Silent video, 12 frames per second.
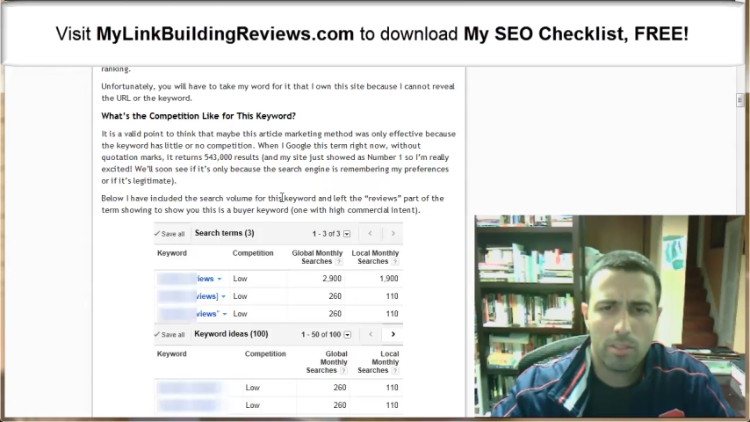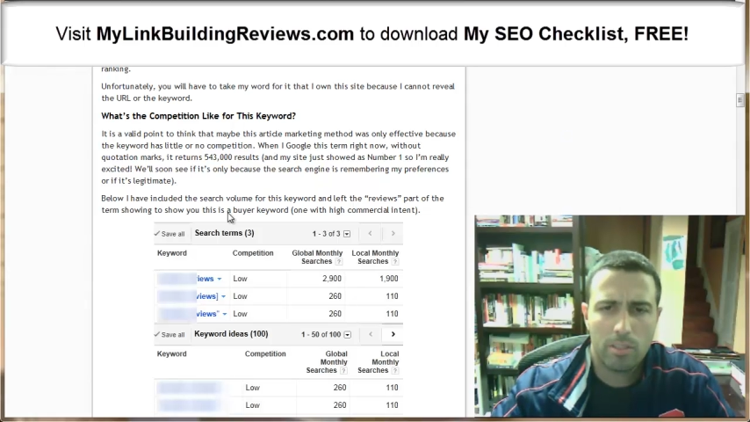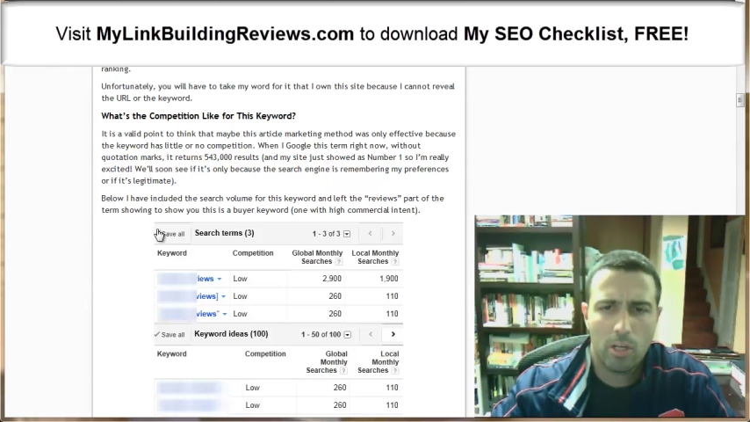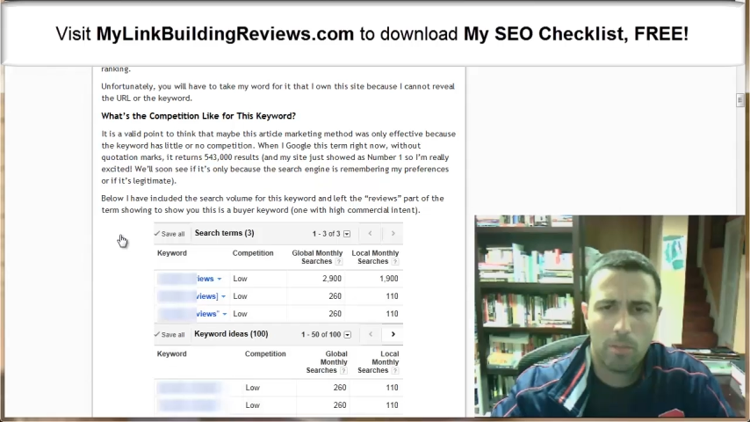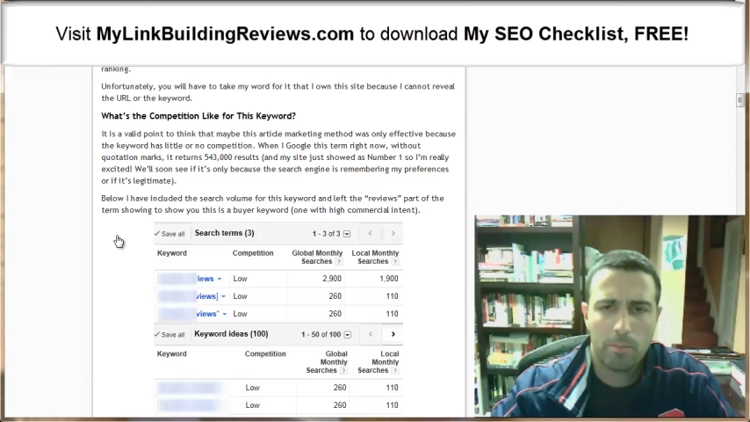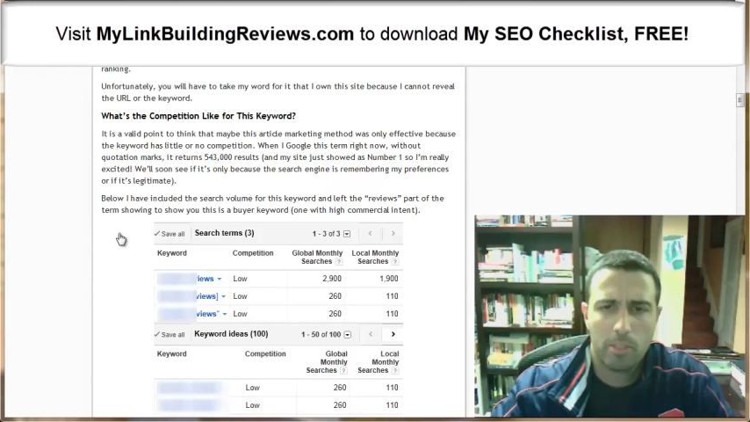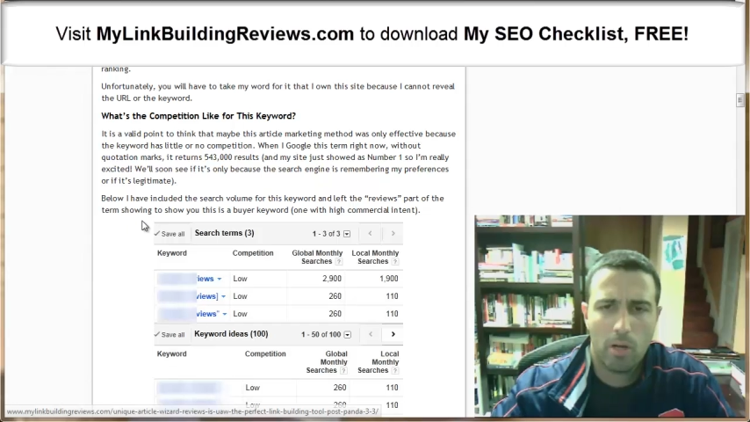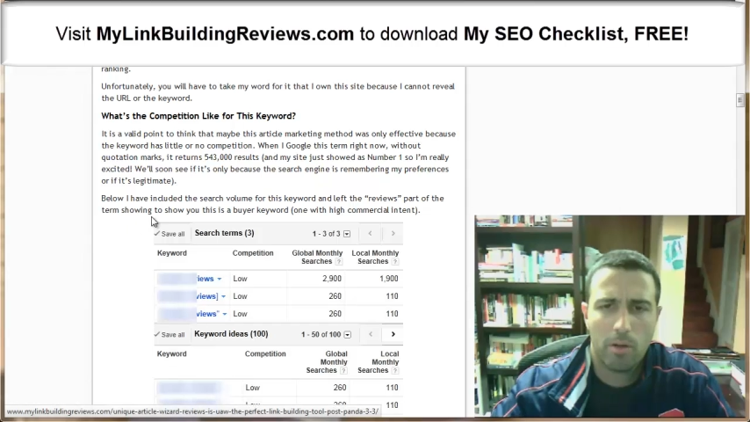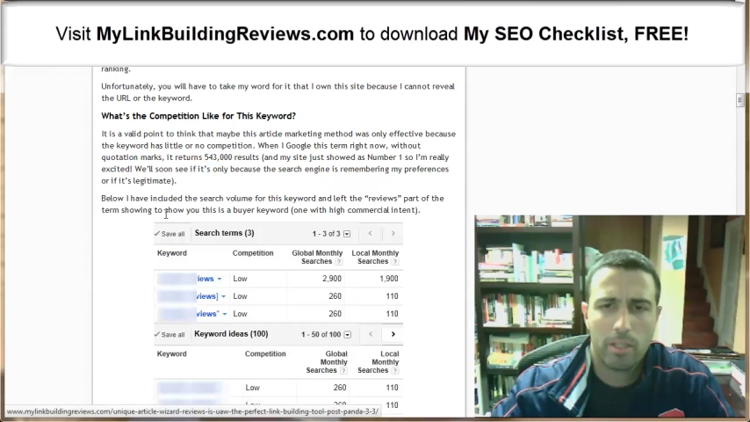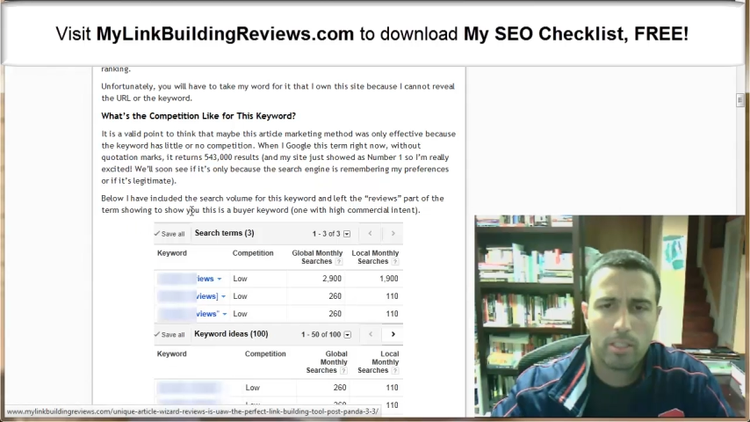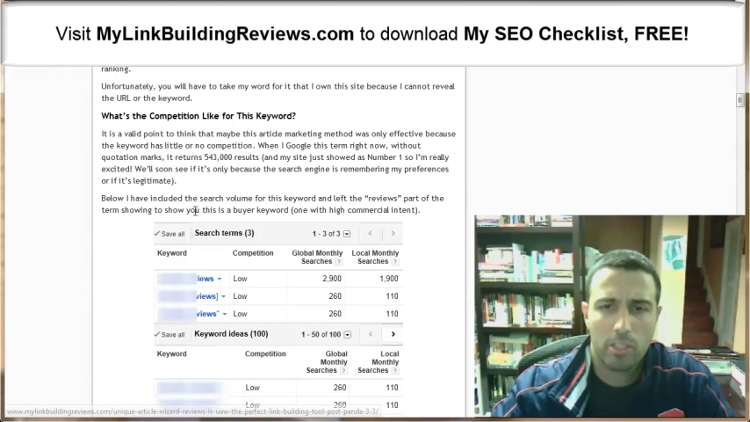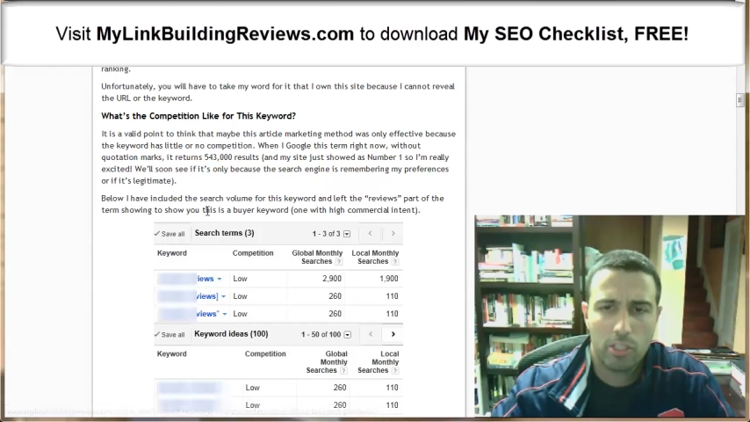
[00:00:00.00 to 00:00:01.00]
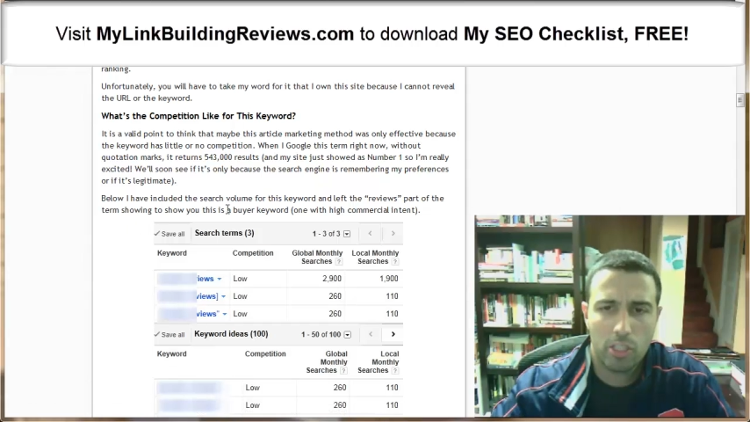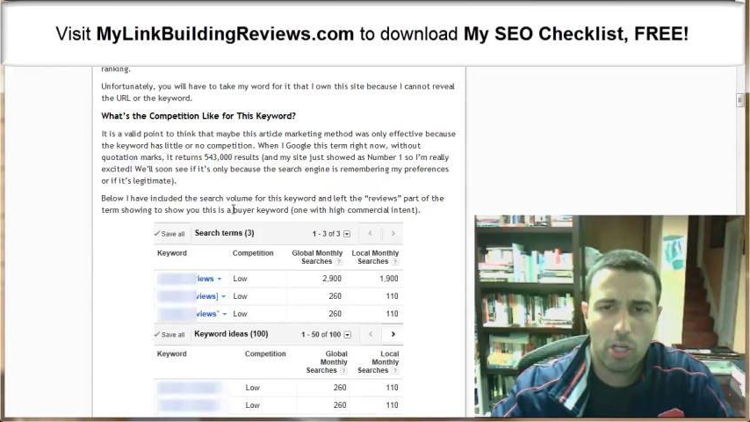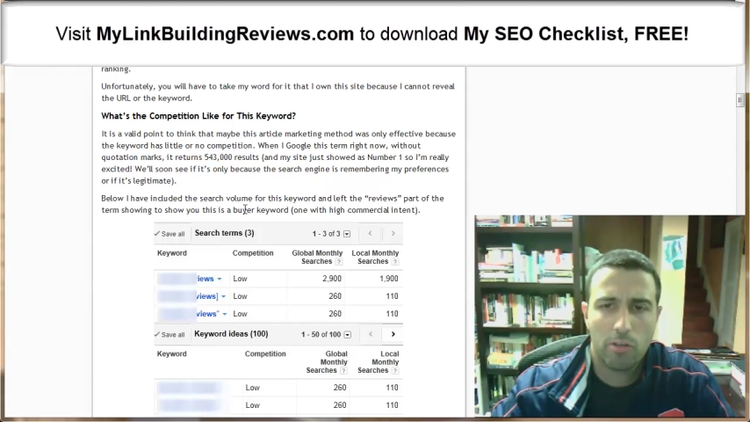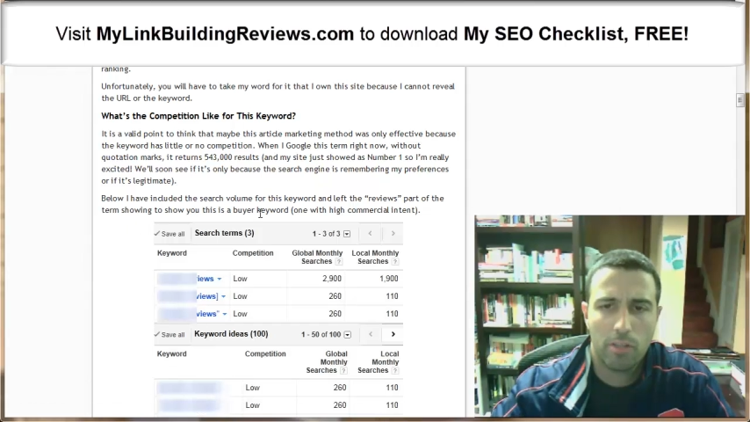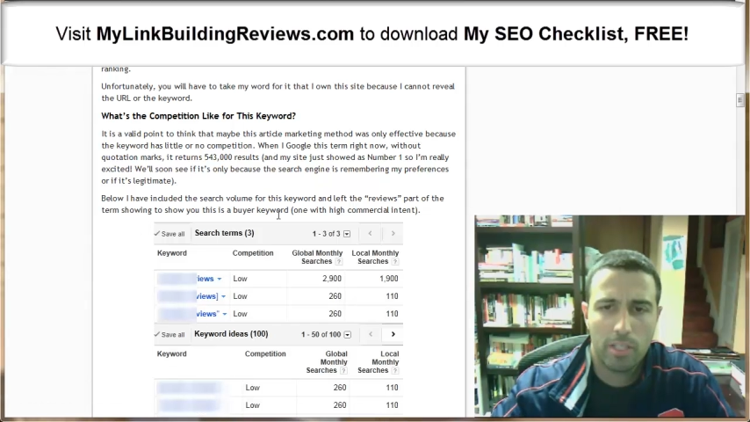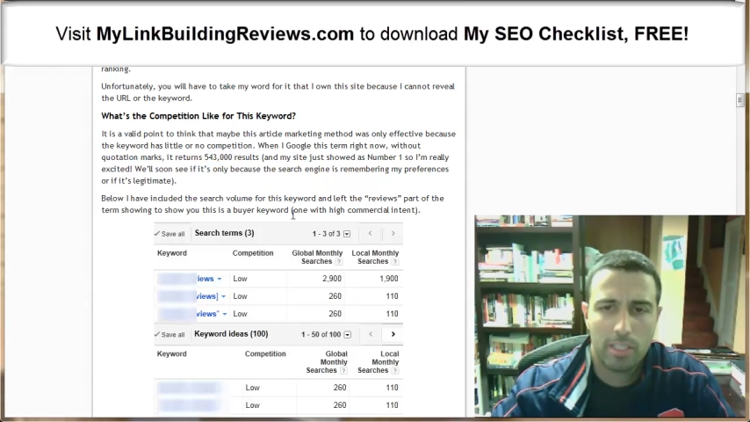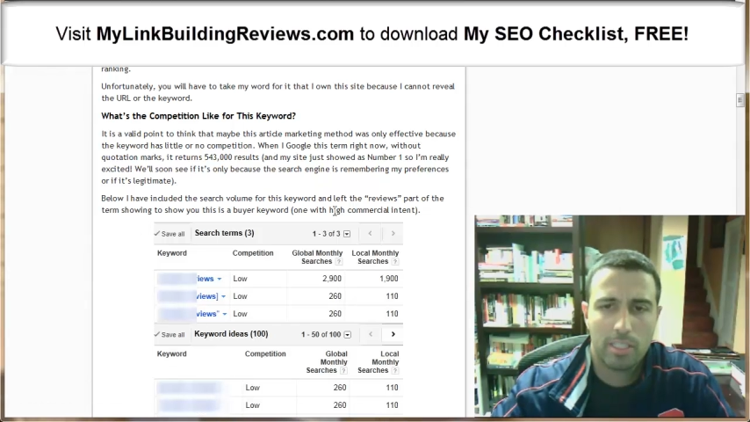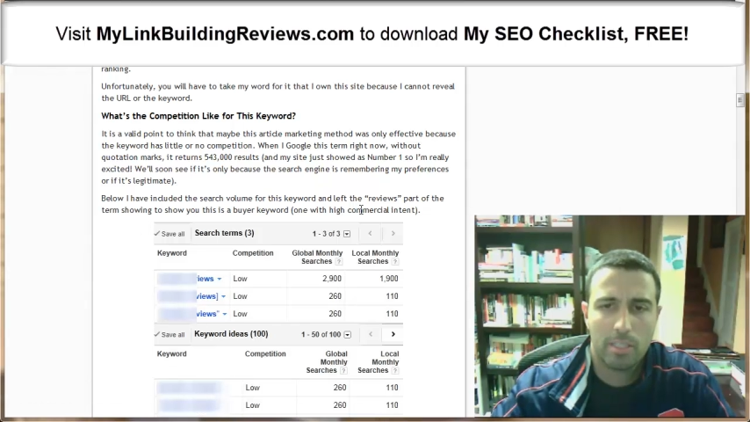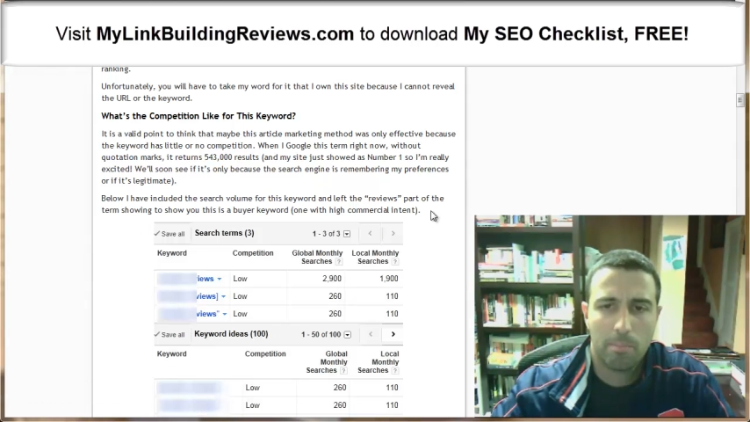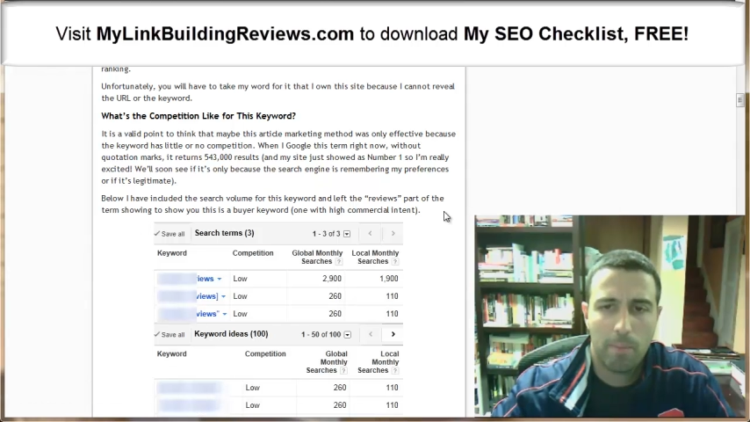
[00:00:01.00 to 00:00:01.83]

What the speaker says: this is a